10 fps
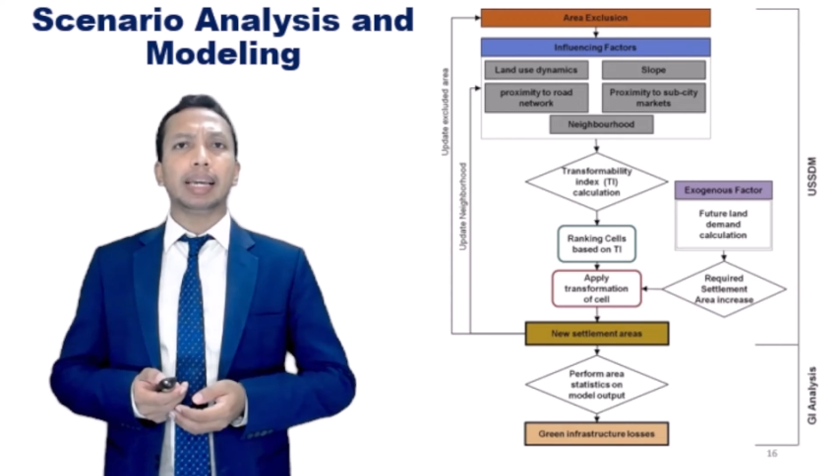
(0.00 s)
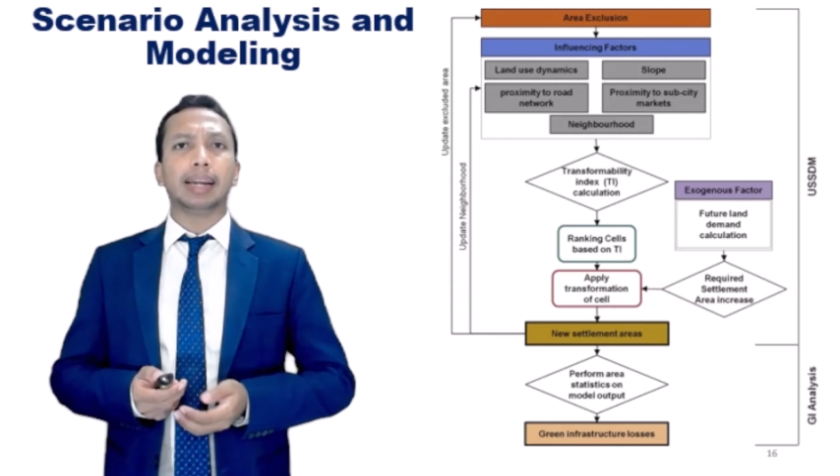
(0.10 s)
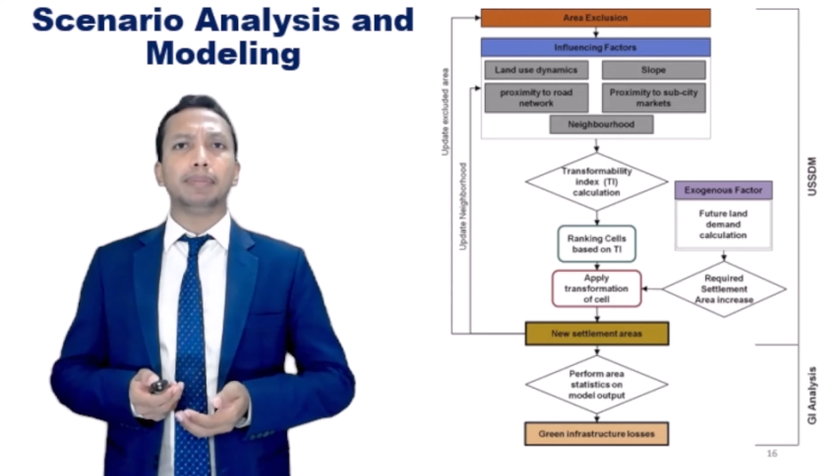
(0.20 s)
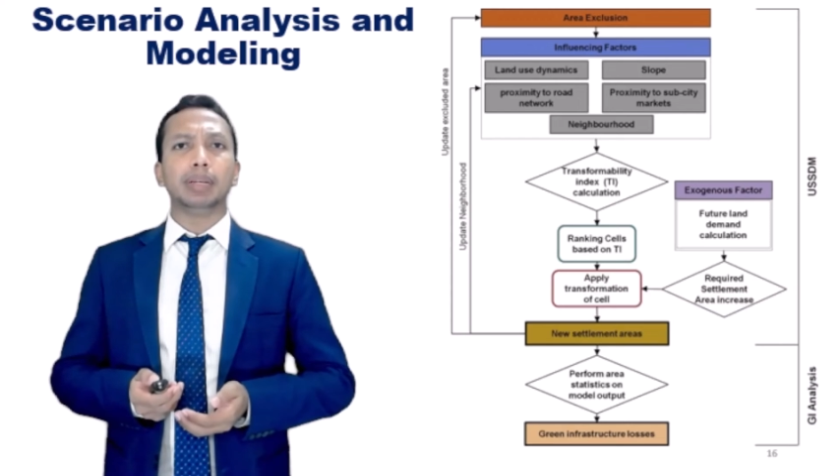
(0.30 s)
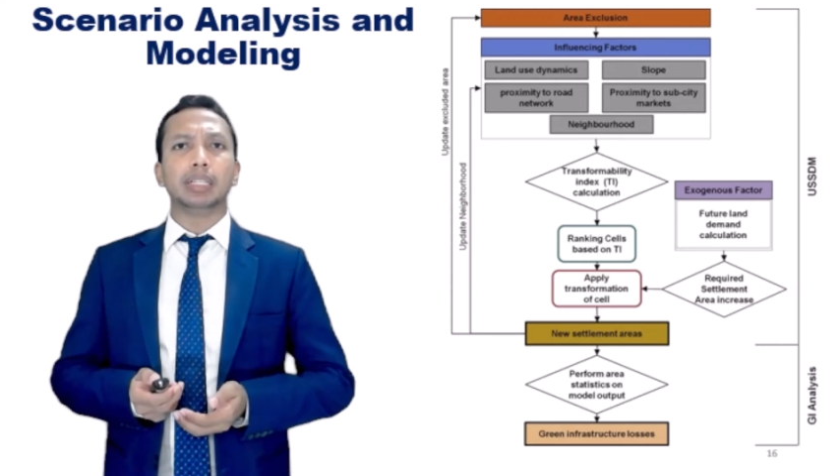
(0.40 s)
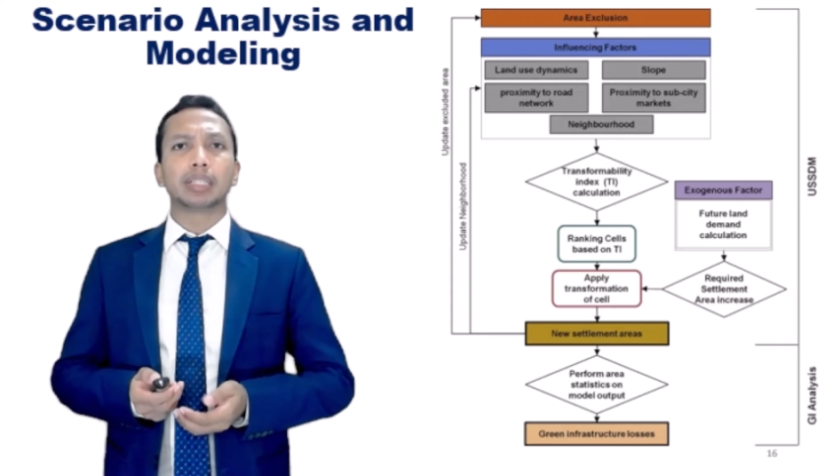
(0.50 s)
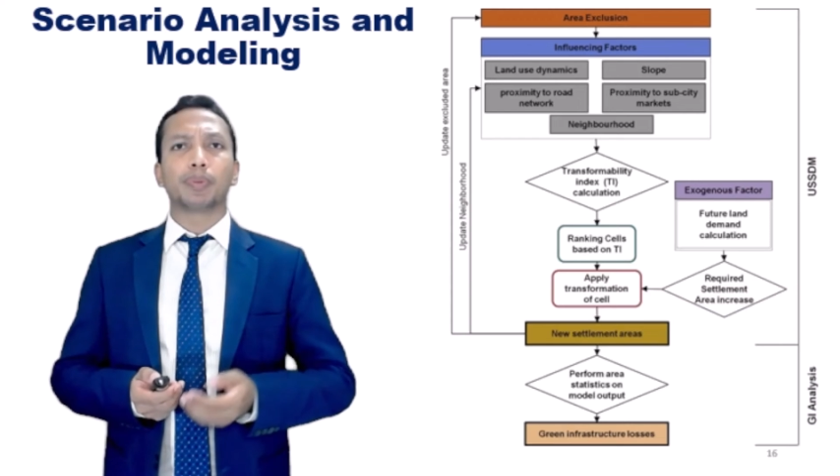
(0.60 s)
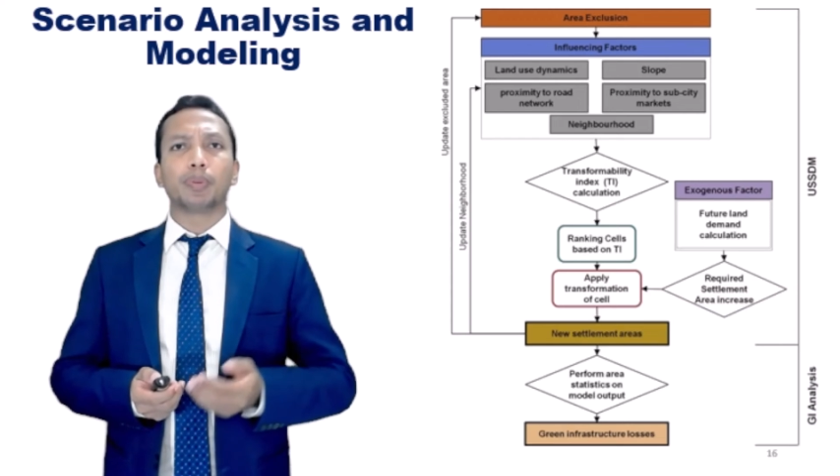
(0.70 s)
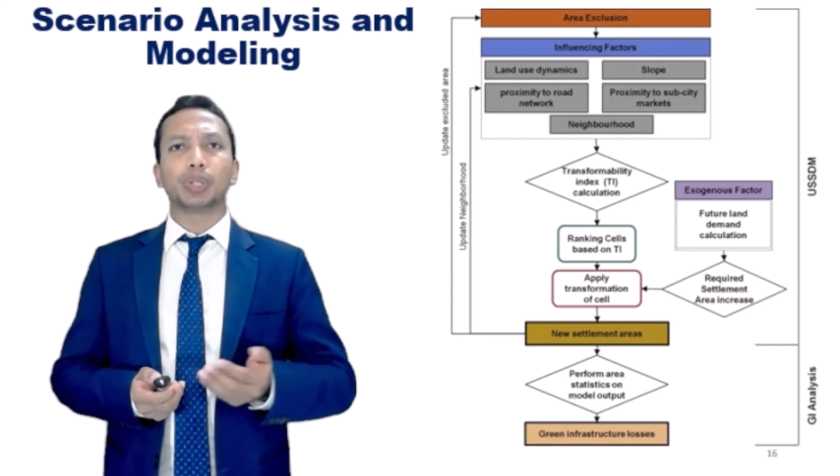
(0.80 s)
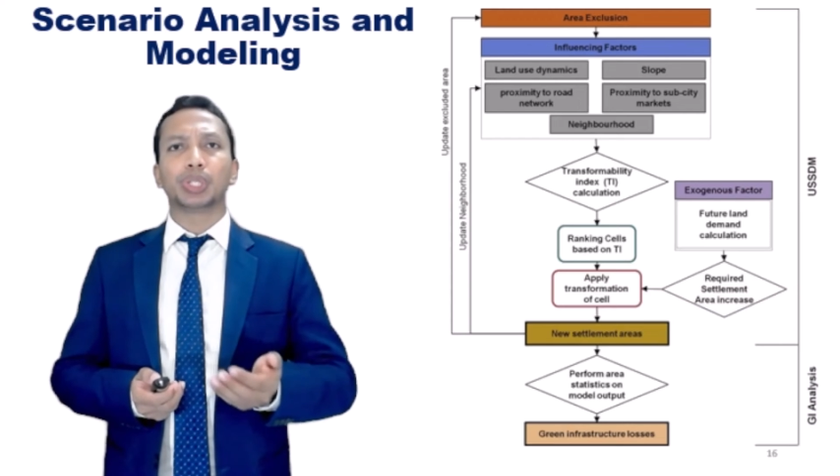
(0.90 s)
enables
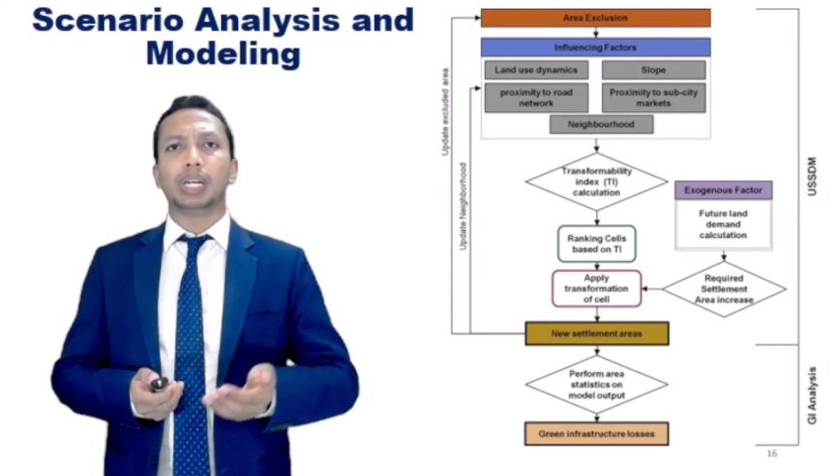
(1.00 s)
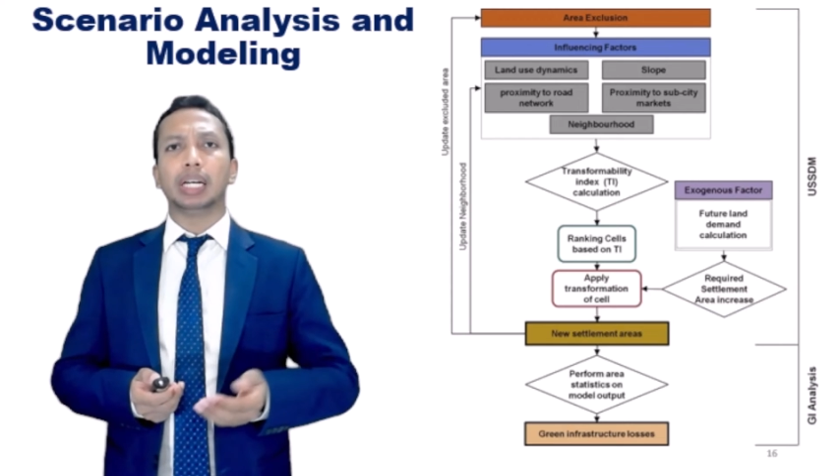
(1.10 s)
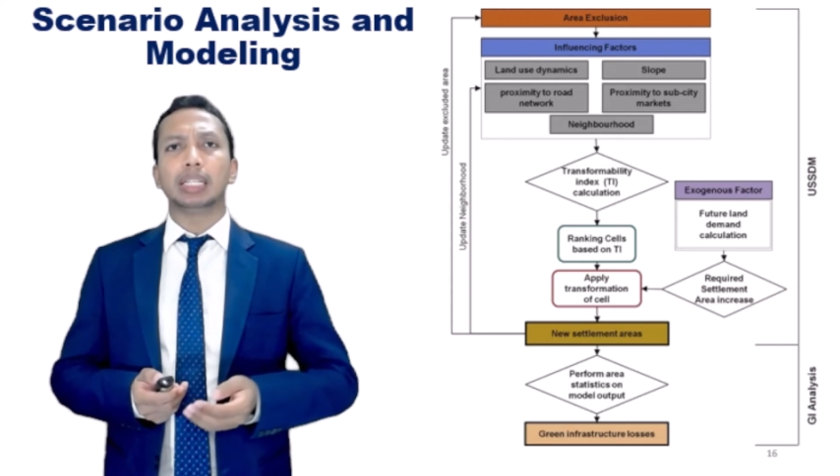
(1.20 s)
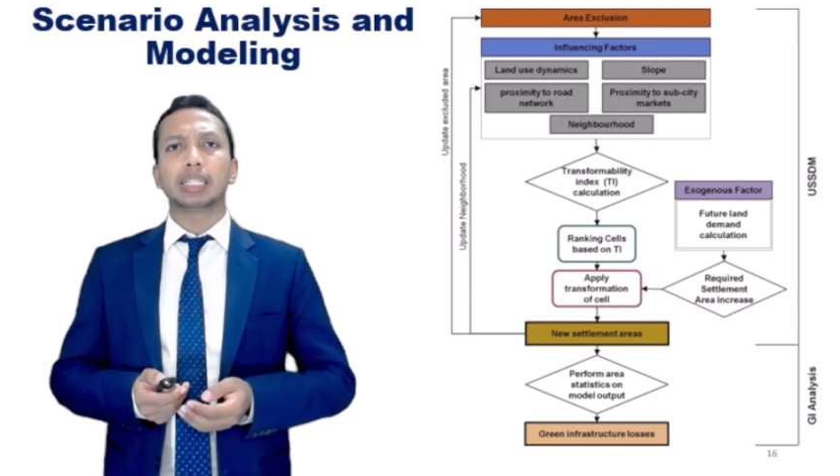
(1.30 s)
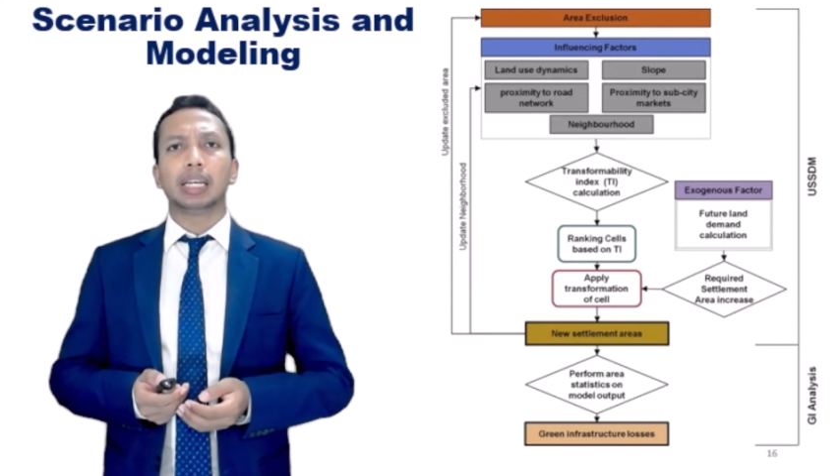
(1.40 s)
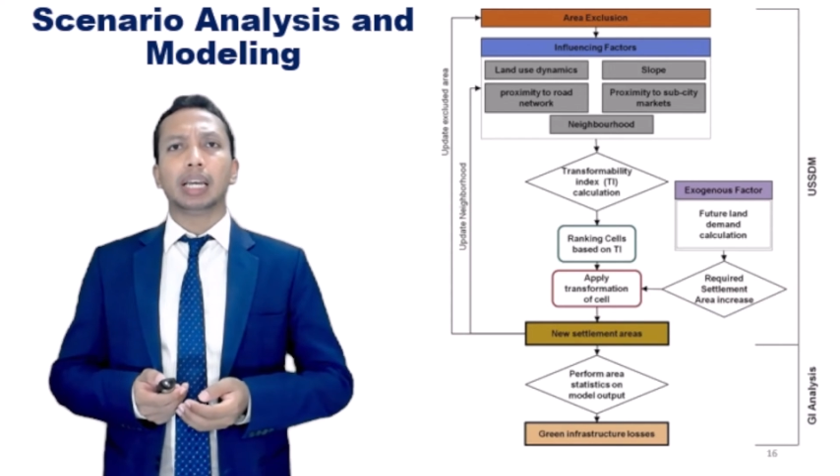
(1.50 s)
professionals